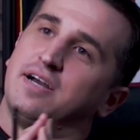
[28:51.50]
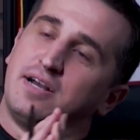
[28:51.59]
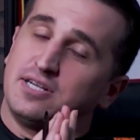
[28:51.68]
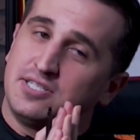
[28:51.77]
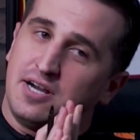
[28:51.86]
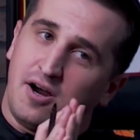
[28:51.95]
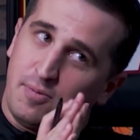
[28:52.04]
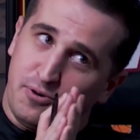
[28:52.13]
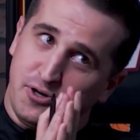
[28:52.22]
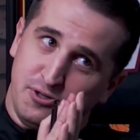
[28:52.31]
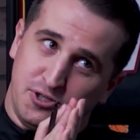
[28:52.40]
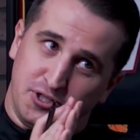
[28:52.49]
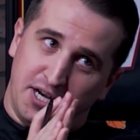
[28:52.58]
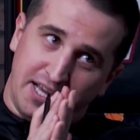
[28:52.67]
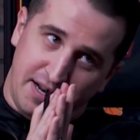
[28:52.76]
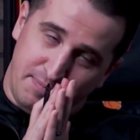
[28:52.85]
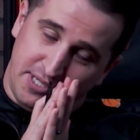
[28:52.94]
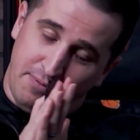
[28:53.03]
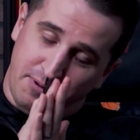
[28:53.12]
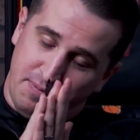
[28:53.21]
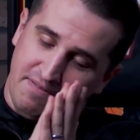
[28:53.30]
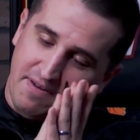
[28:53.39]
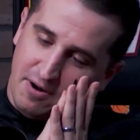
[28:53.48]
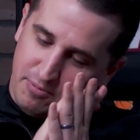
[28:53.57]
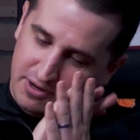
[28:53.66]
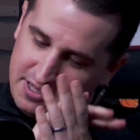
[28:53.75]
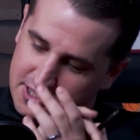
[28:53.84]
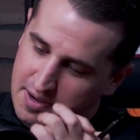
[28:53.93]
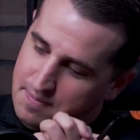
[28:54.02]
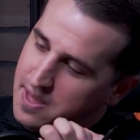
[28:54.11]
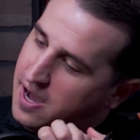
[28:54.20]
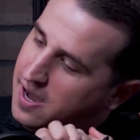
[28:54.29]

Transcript: Because our producer's going to get upset with me if I don't bring this up.